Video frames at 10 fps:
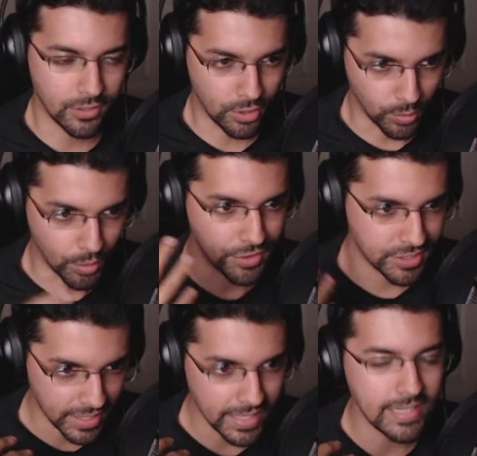that are worth
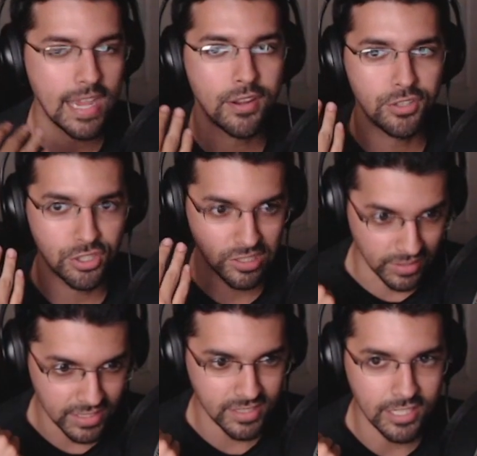sitting down and just
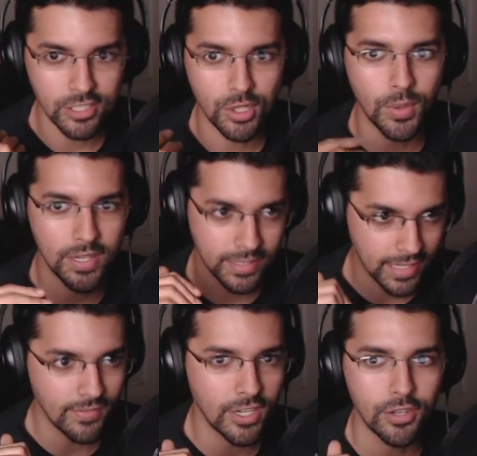listening to it and
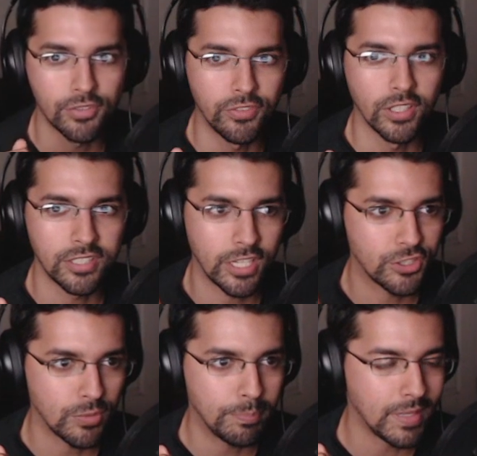giving it your full attention,